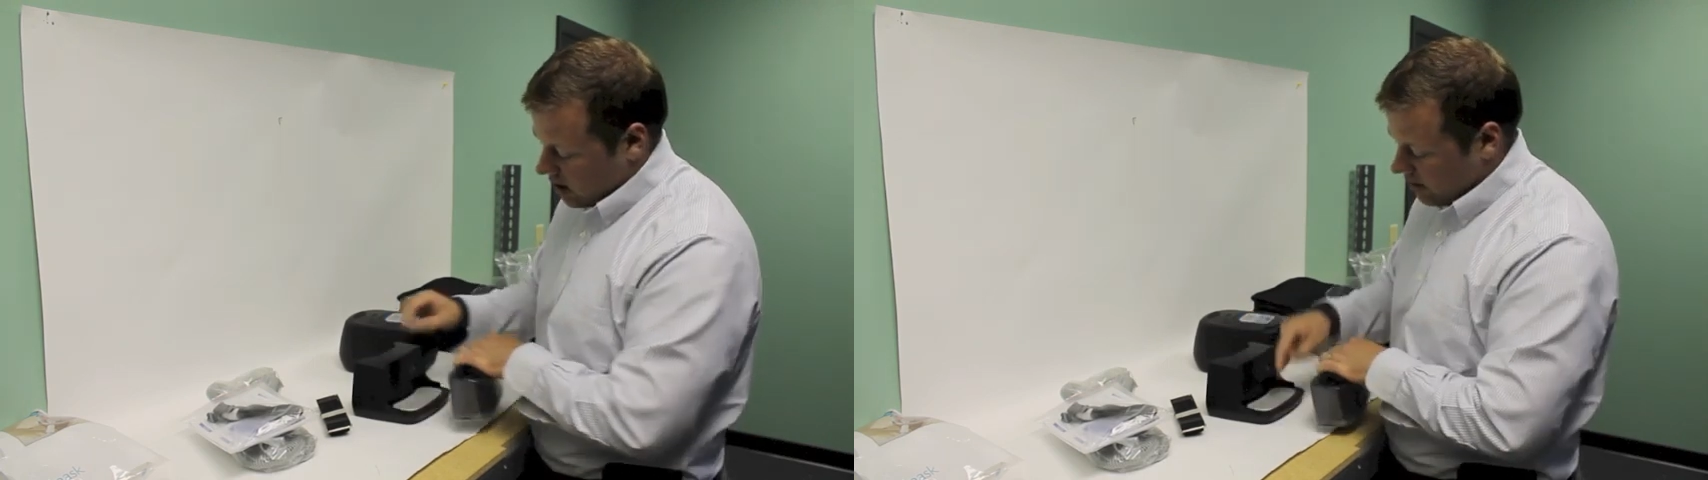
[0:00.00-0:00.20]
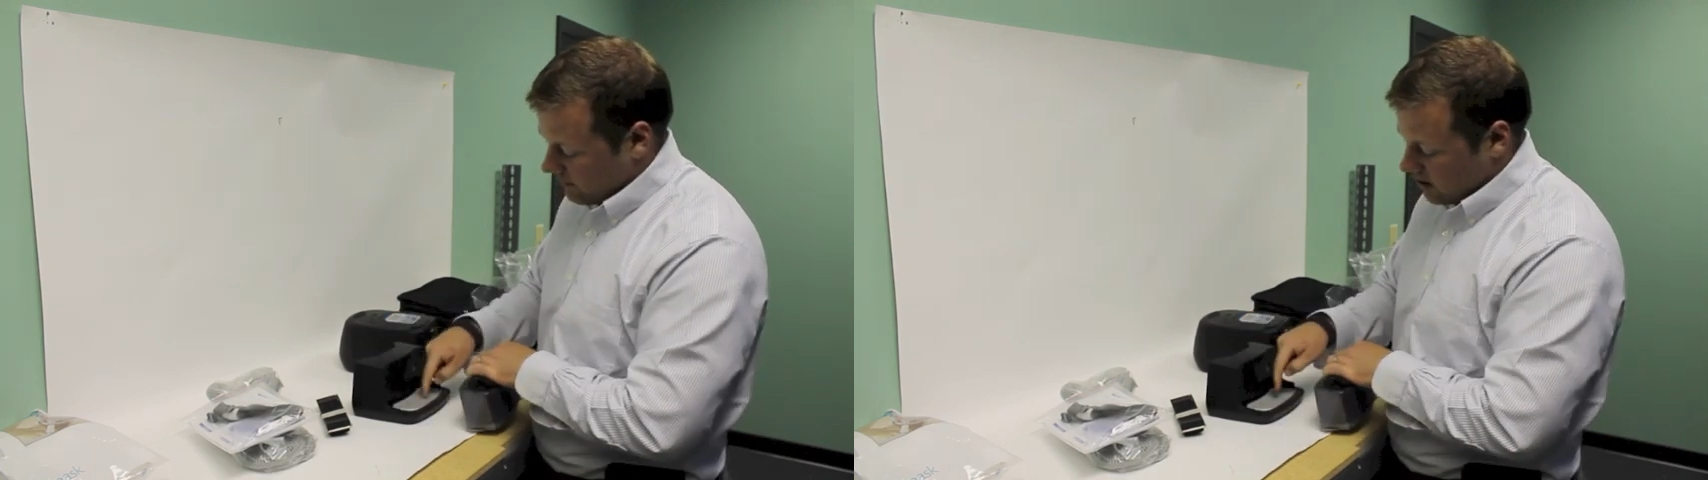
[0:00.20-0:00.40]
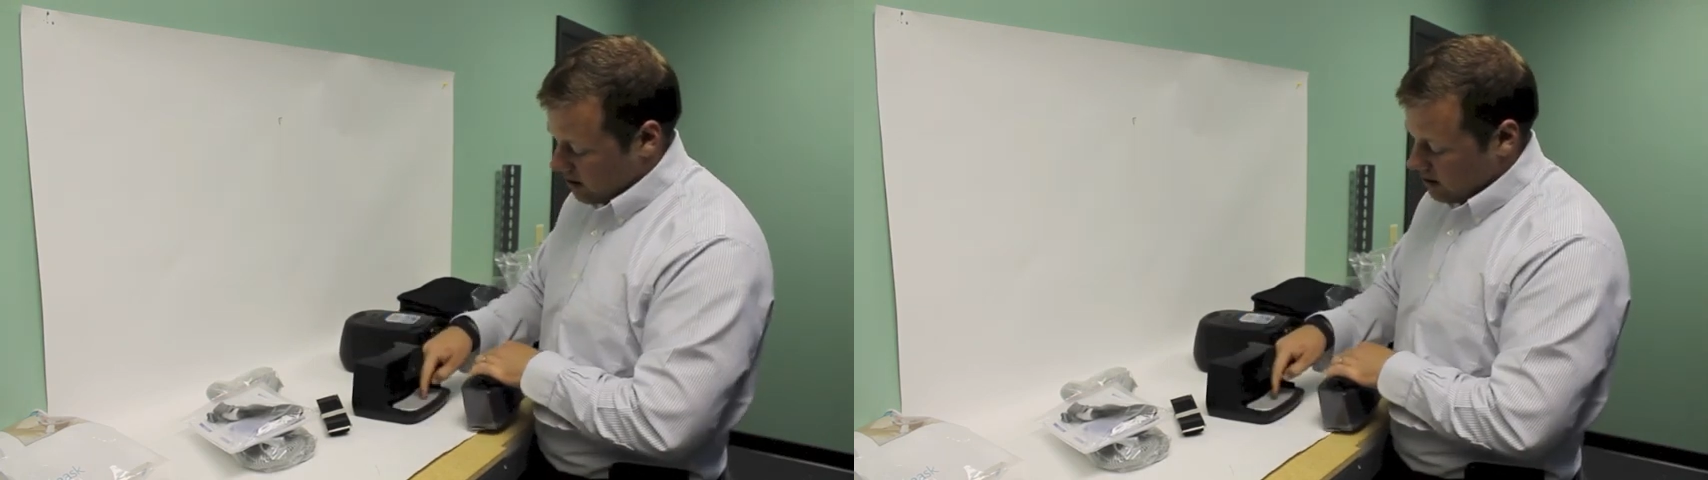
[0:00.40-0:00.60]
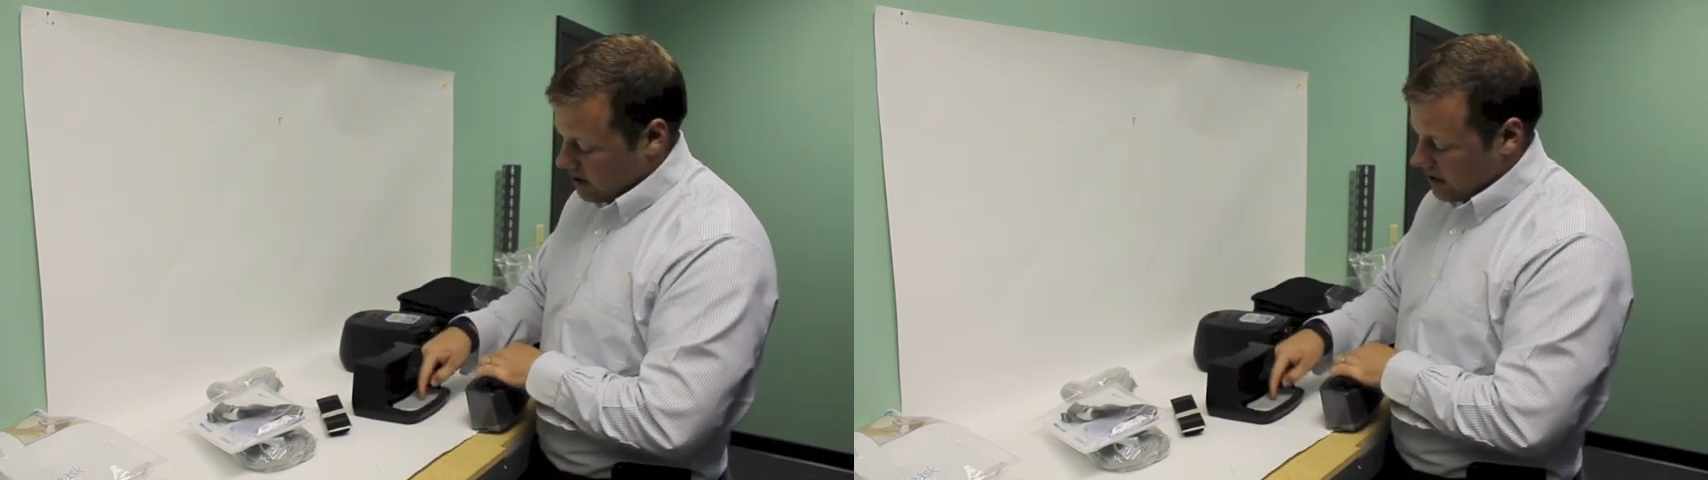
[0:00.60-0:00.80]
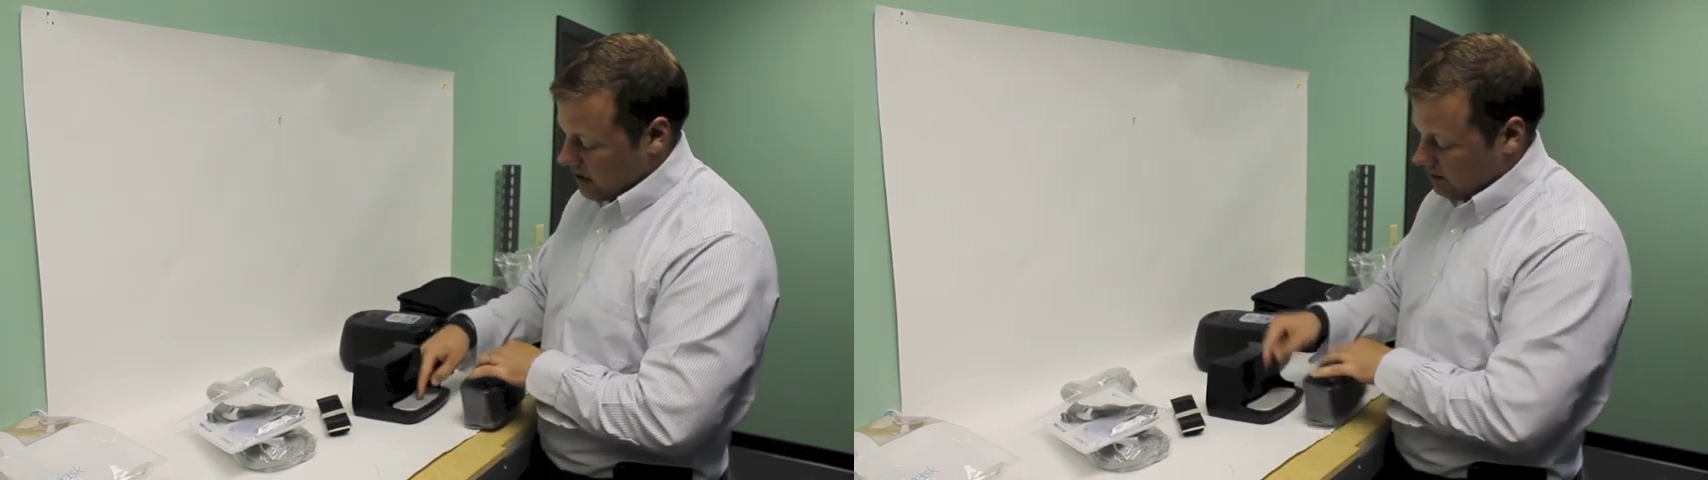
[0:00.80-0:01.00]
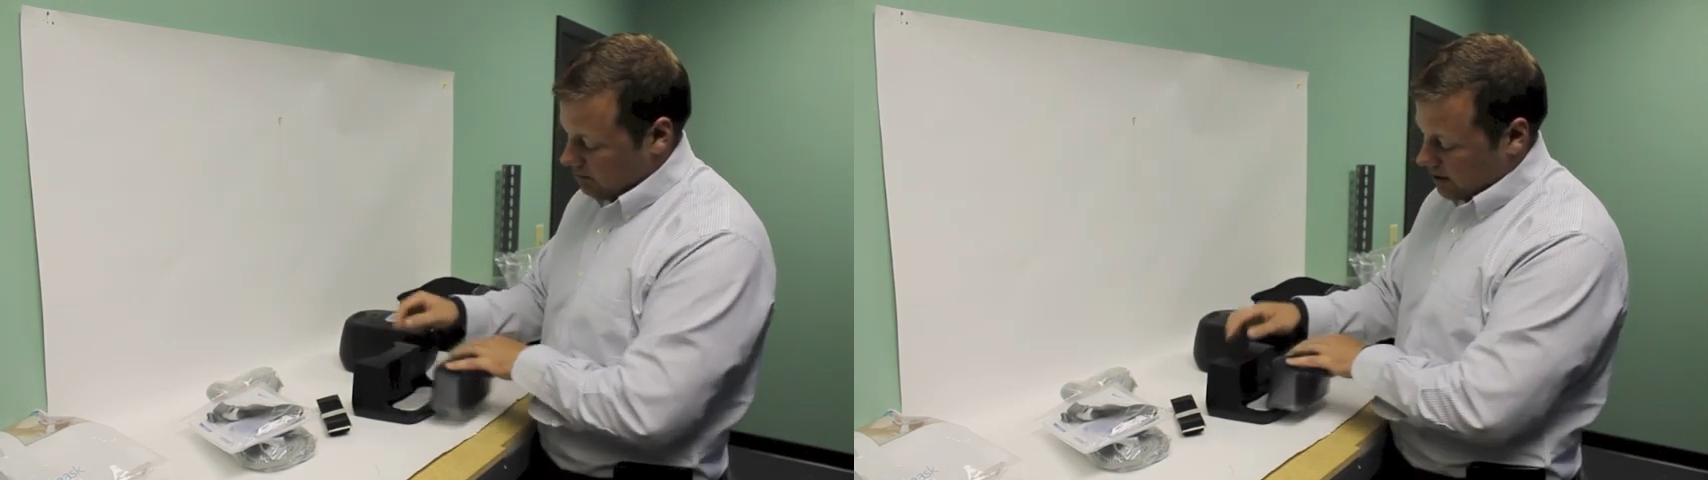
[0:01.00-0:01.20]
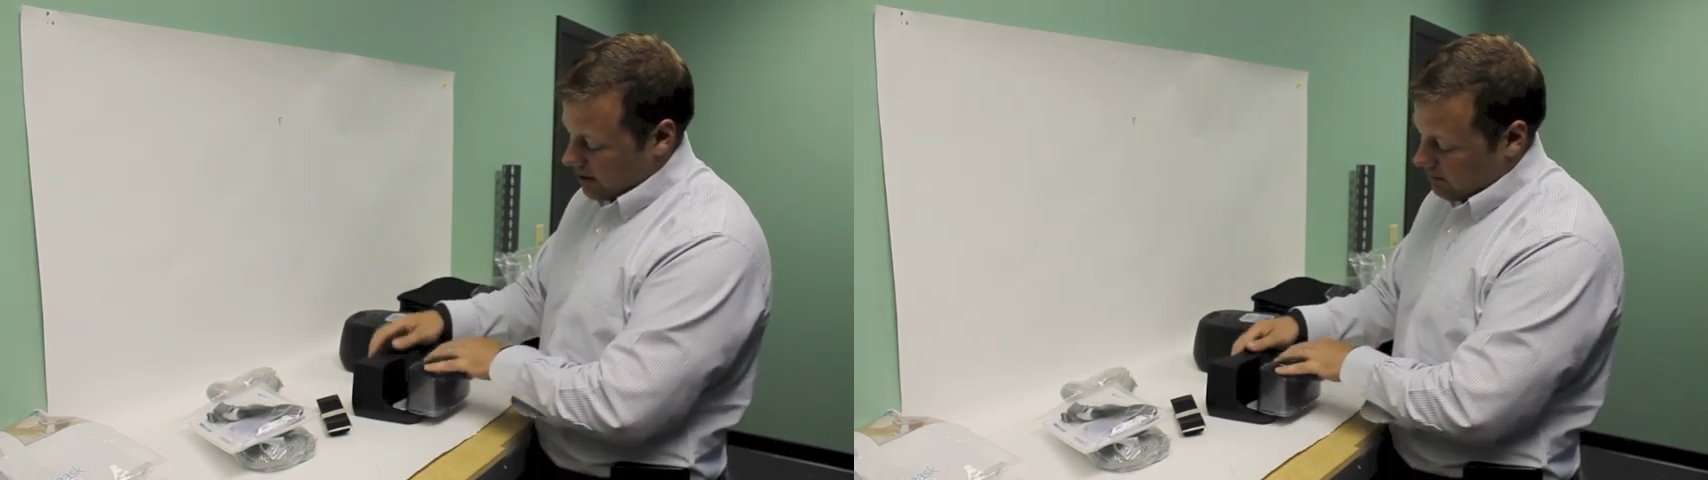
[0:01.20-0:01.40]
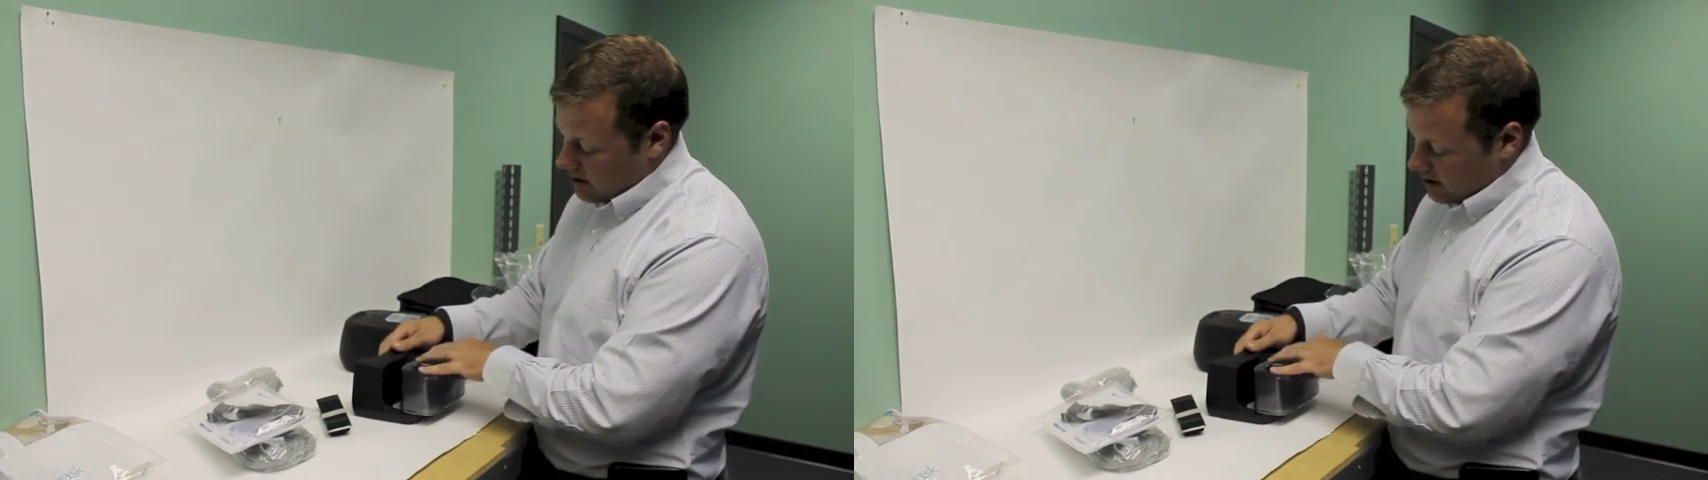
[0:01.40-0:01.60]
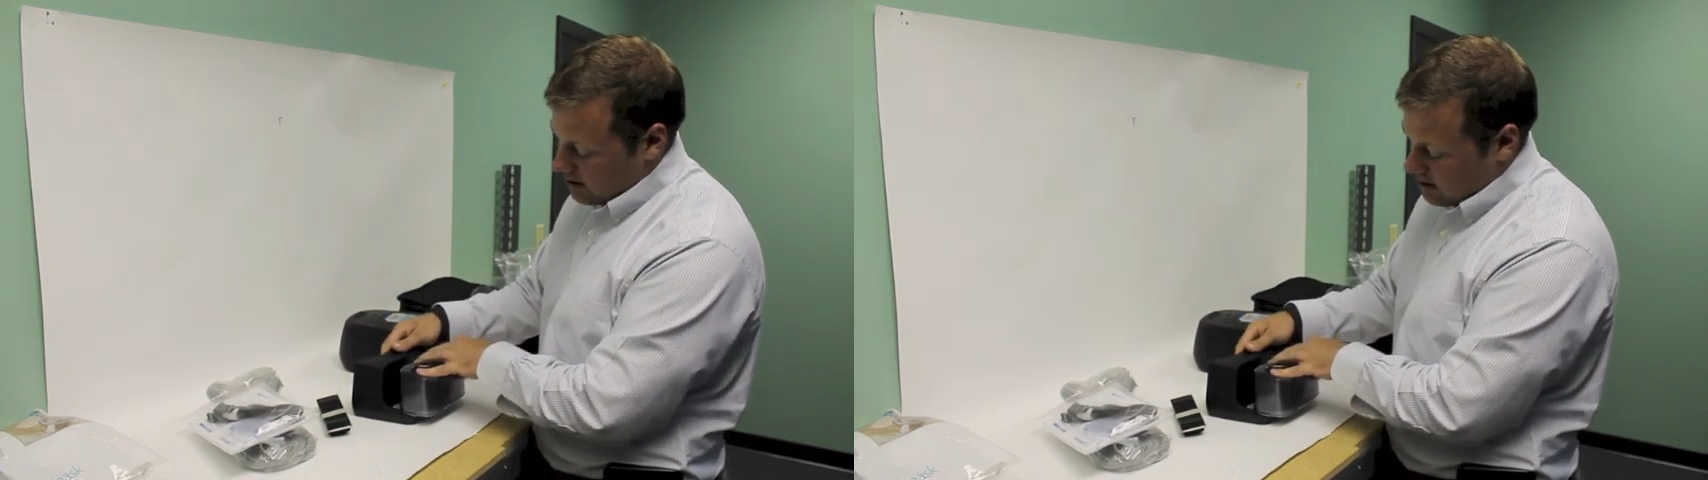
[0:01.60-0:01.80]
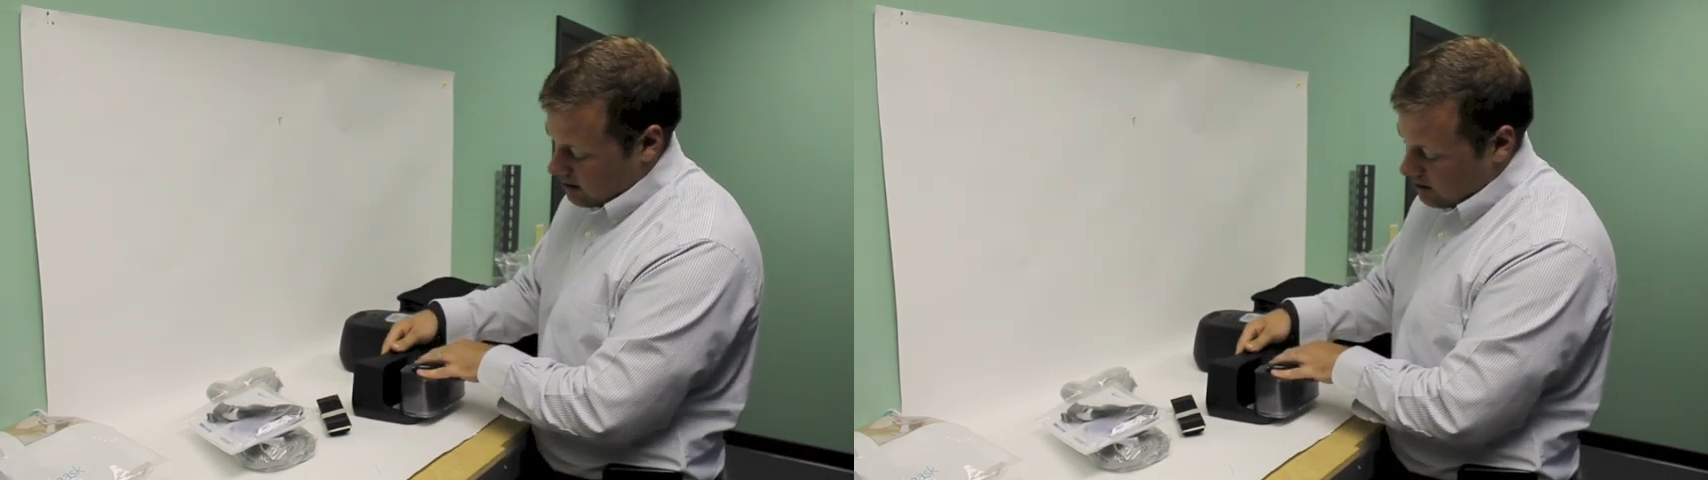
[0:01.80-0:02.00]
of the heating plate right
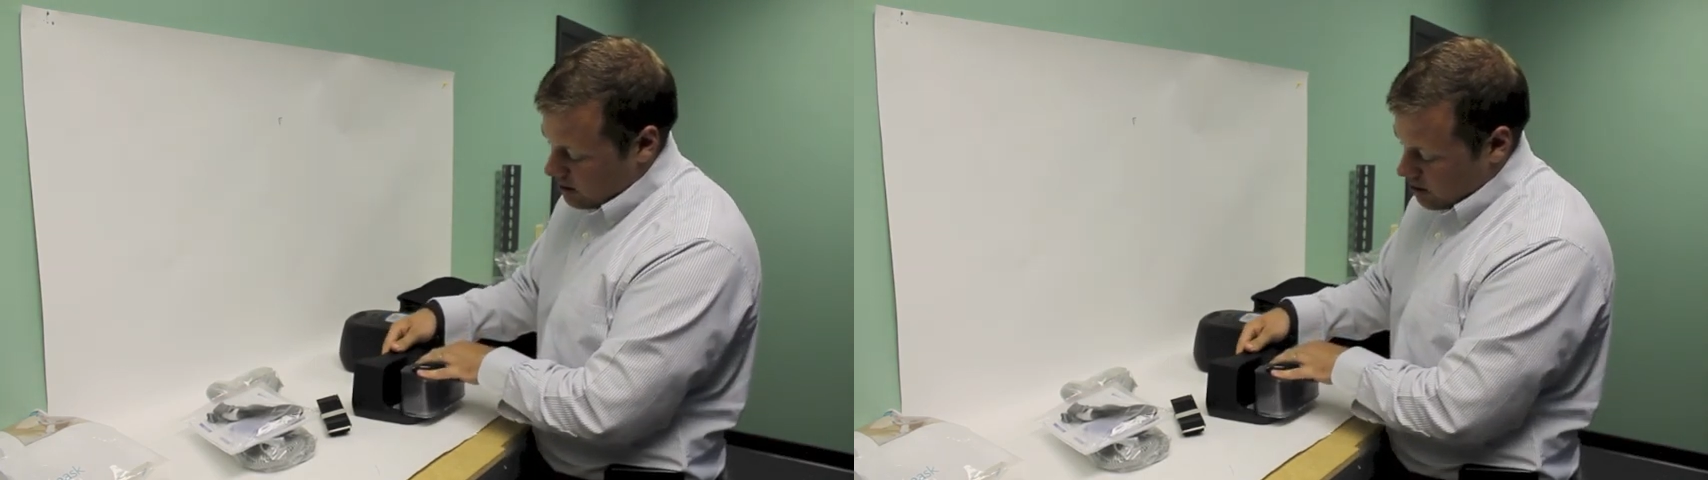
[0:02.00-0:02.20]
there,